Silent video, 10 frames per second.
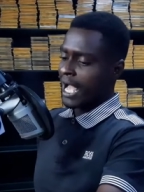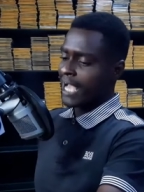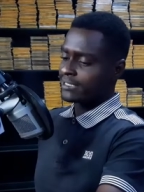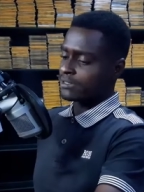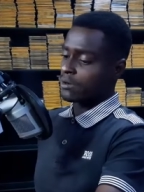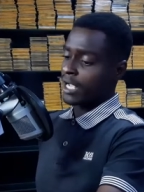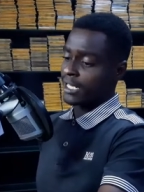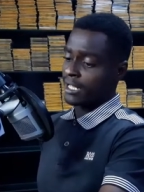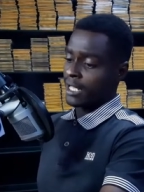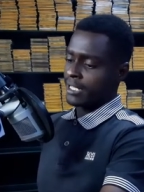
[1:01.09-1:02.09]
Isaac
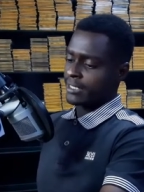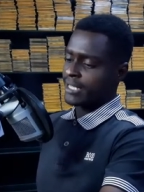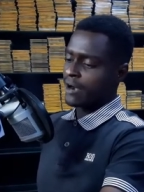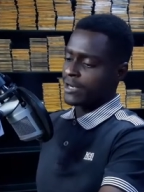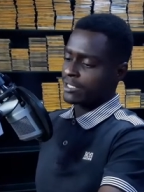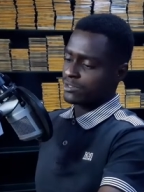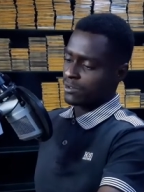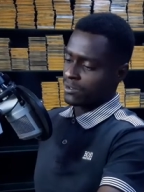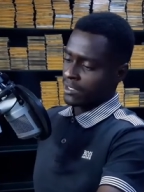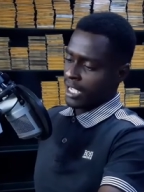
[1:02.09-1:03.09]
Ogada,
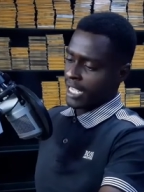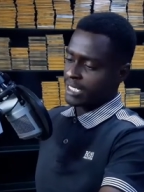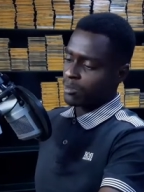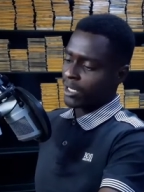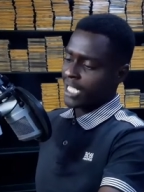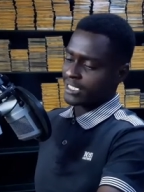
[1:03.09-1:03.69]
Darieson, Ademola